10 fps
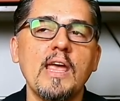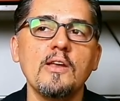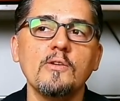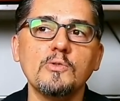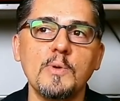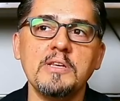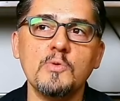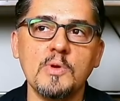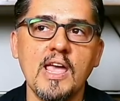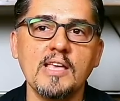I know
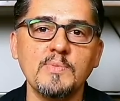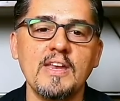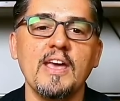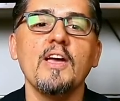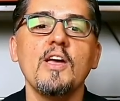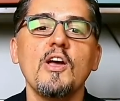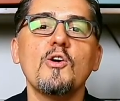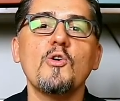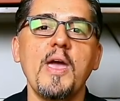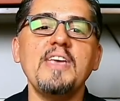2020 has been a
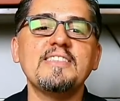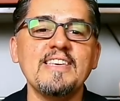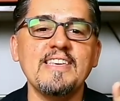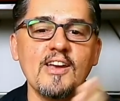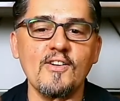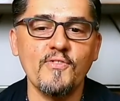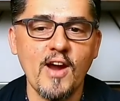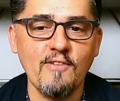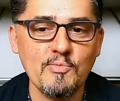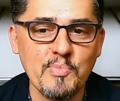crazy year for
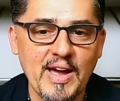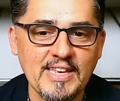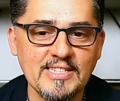everybody.